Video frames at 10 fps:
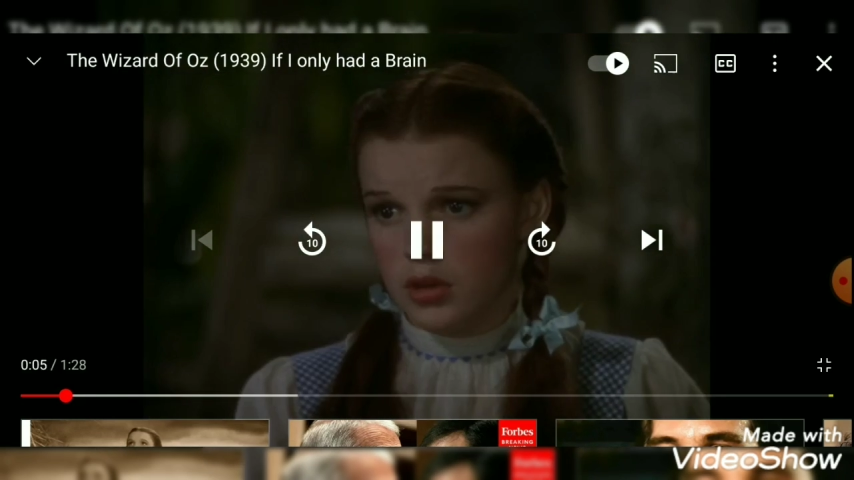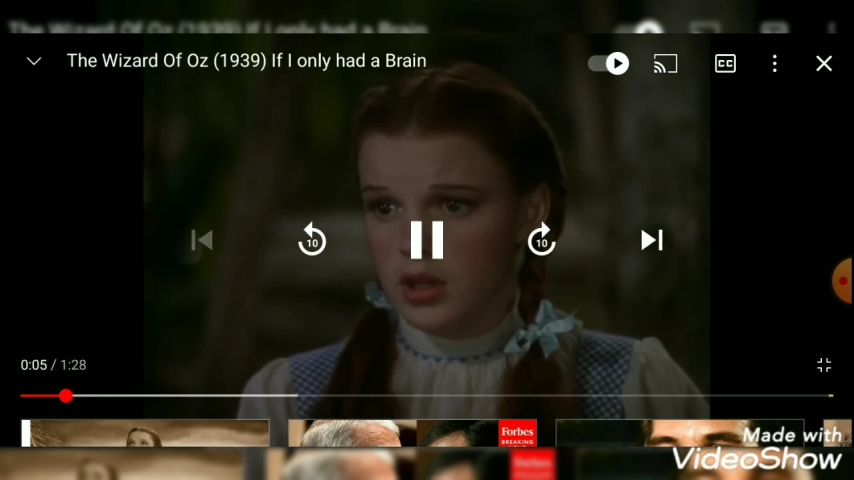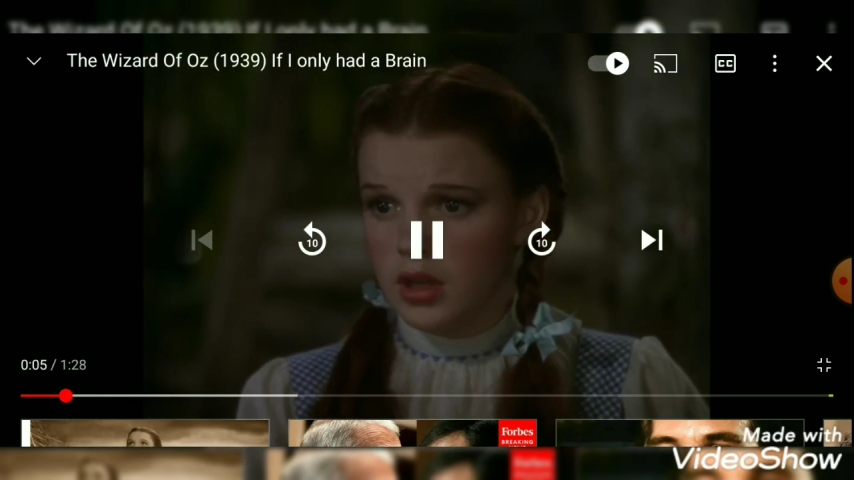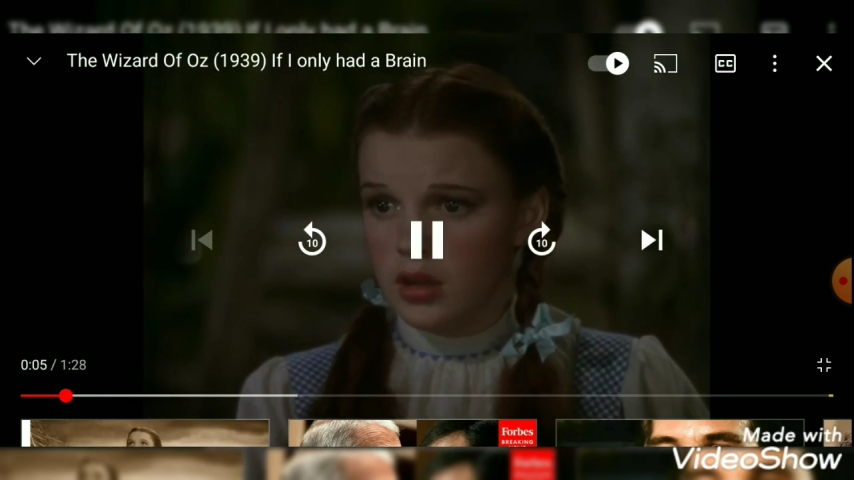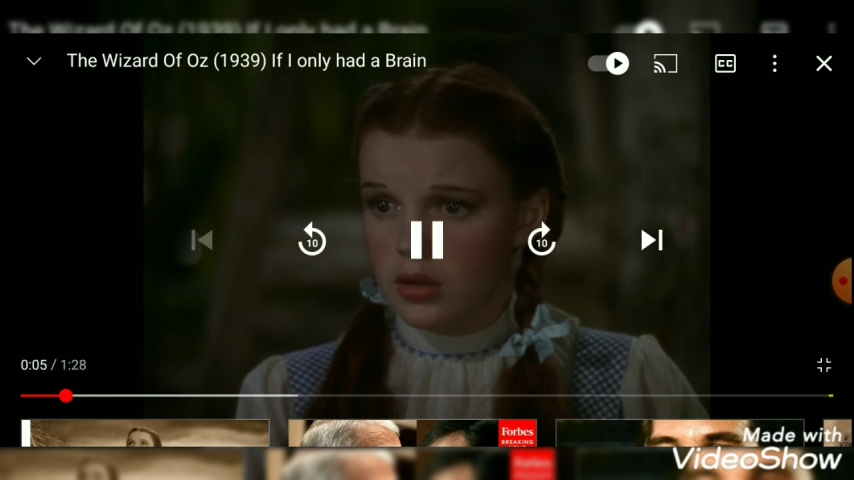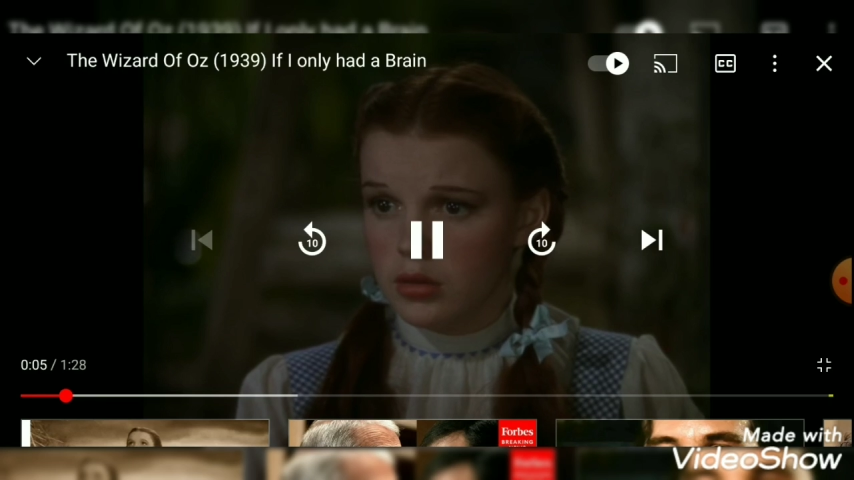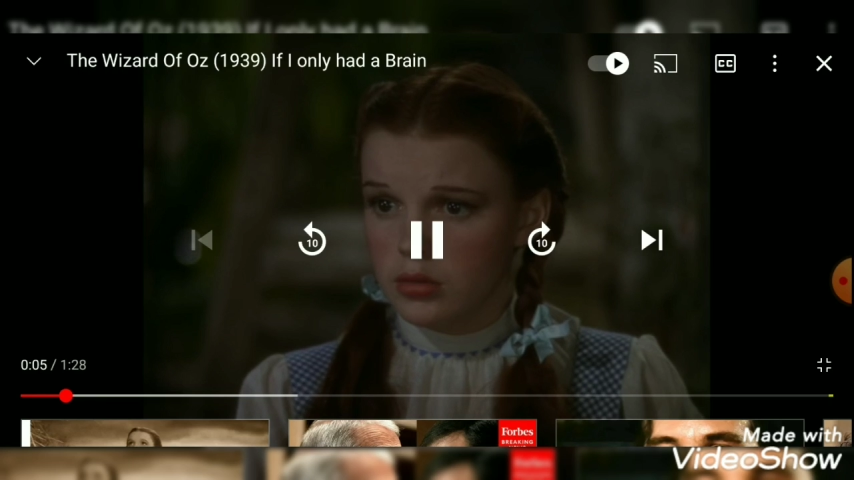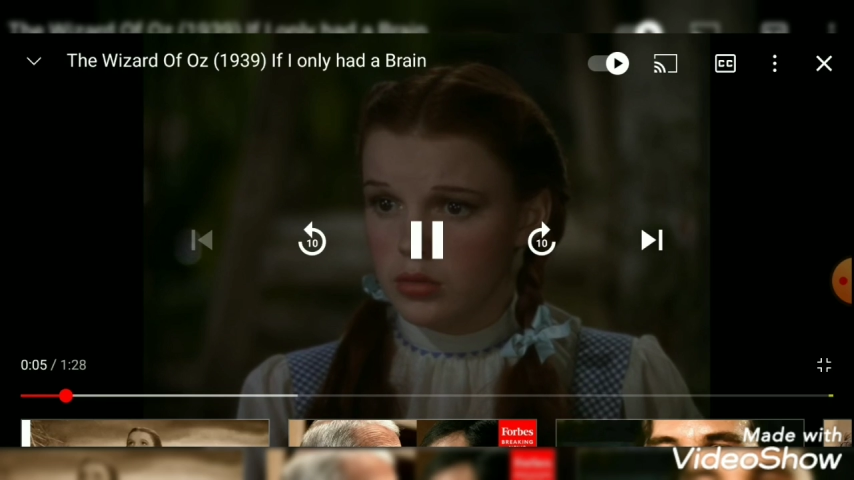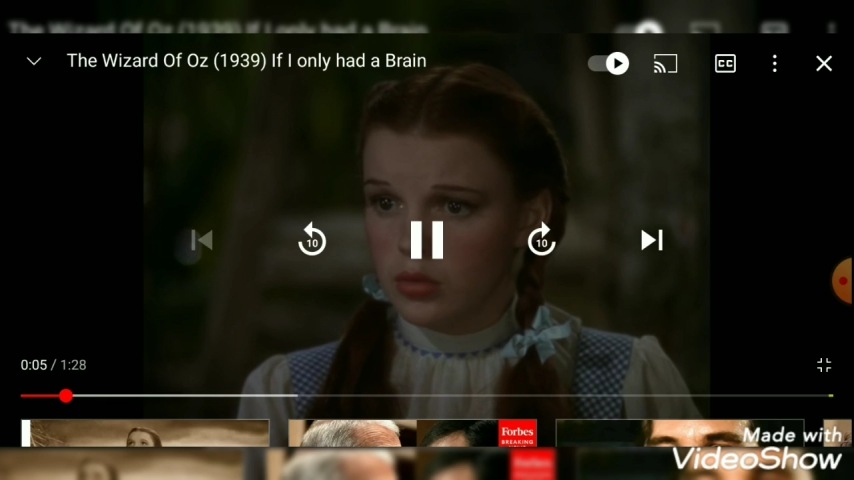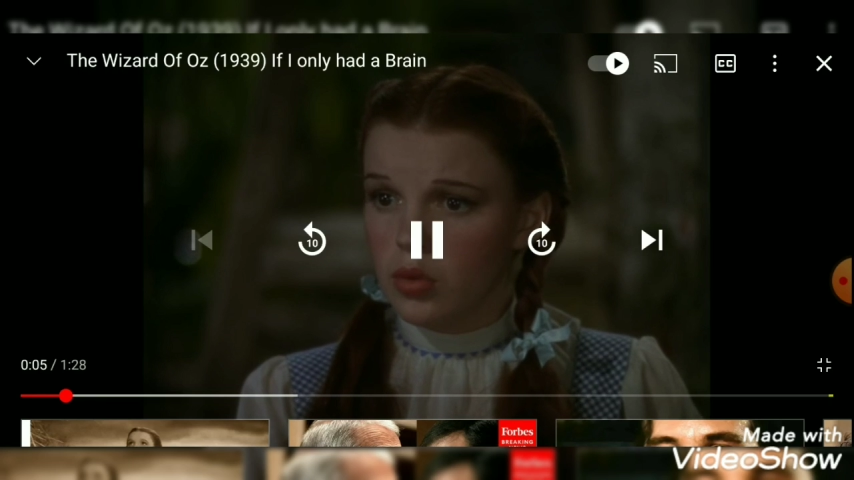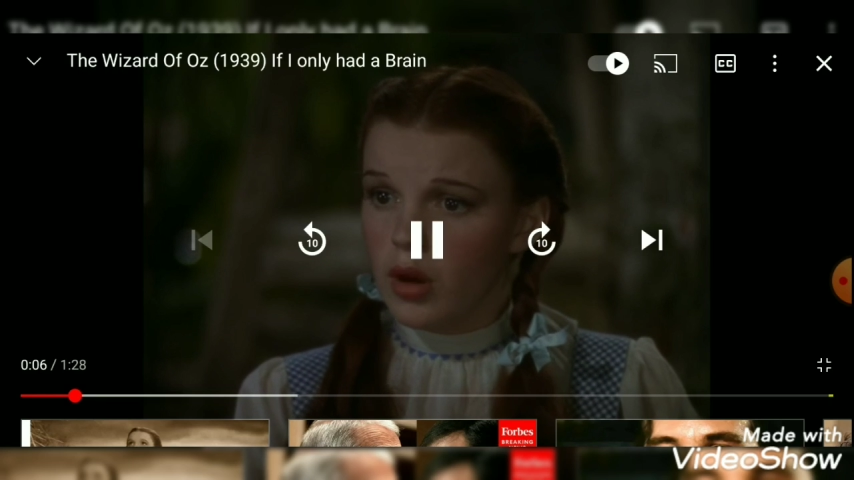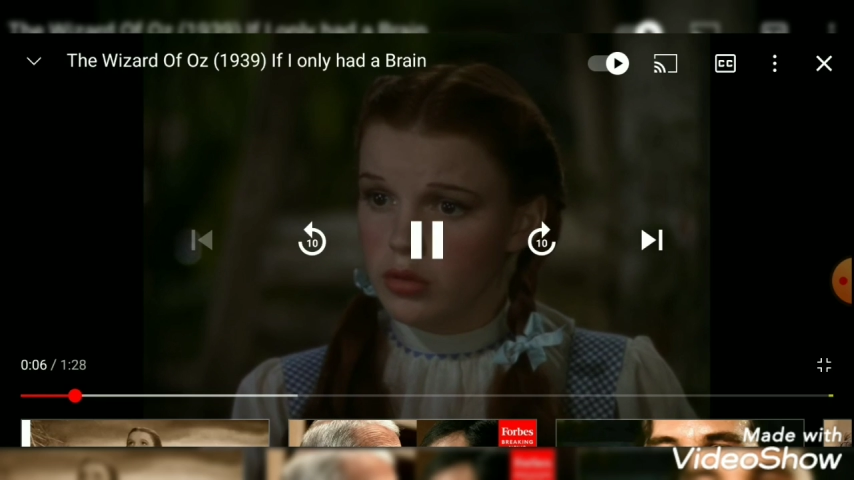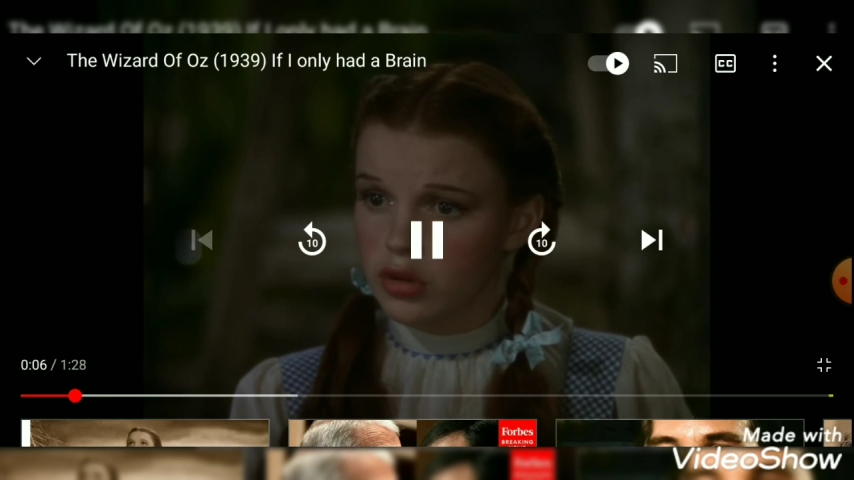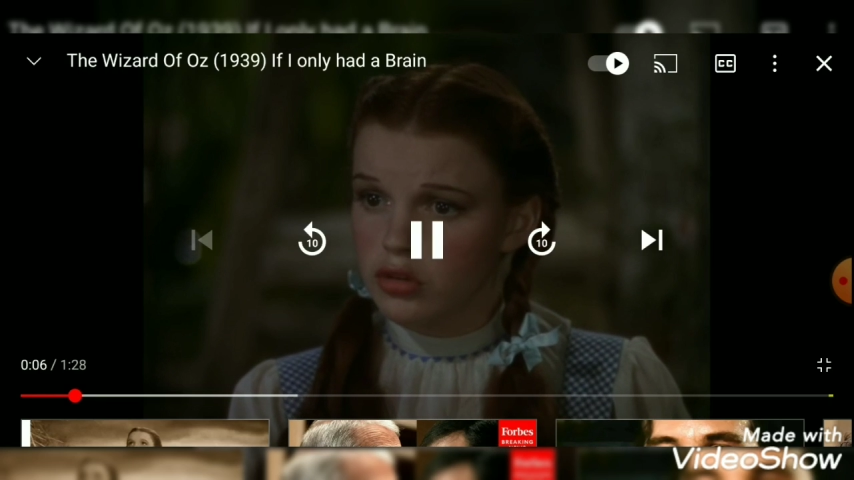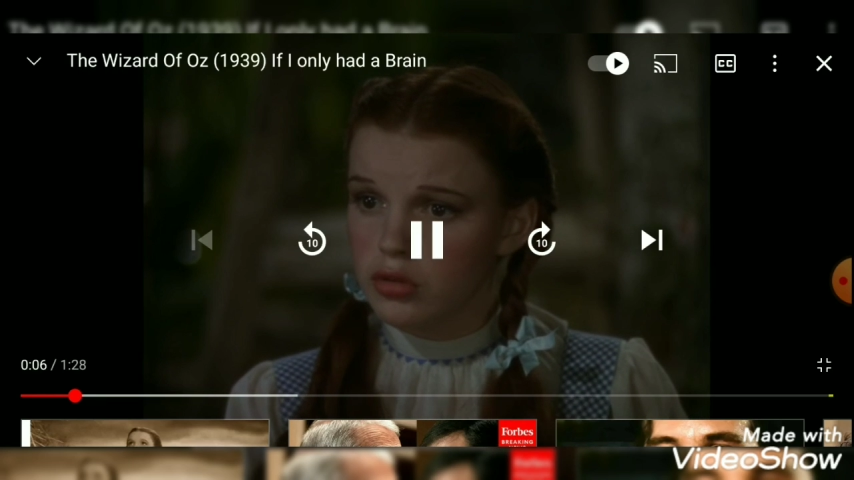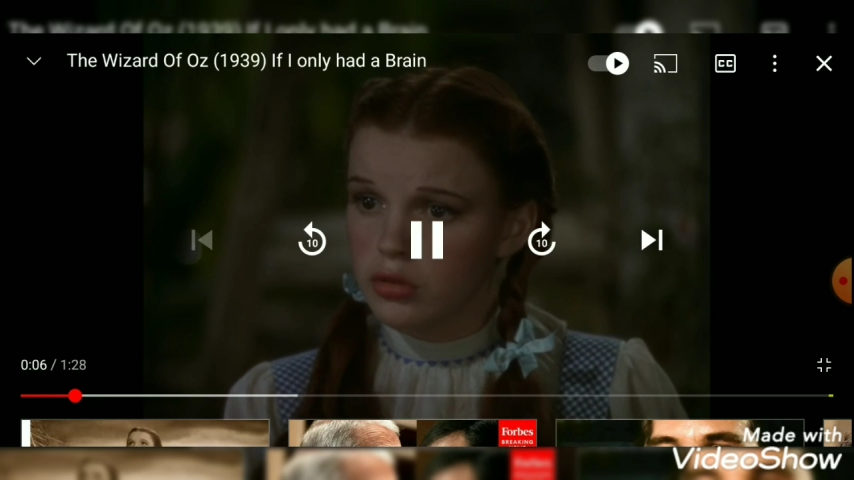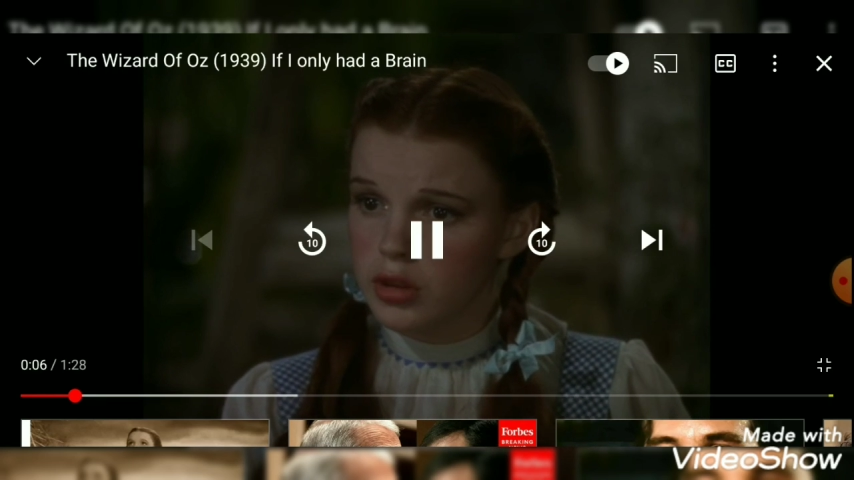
Well, what would you